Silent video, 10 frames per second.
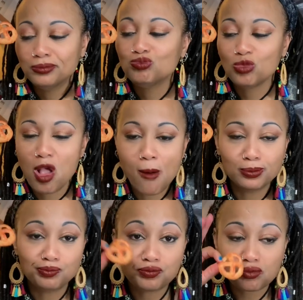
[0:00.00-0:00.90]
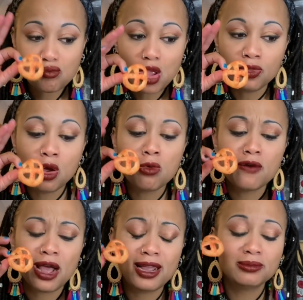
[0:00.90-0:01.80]
Yep. Don't worry,
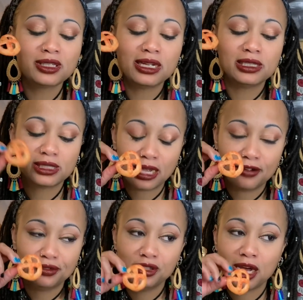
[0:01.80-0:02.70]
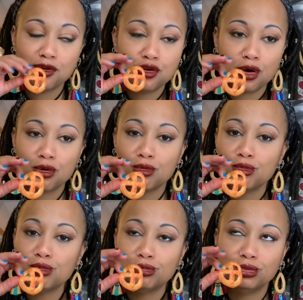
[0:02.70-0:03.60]
I am staying safe. Y'all
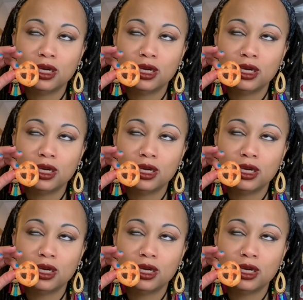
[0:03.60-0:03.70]
know.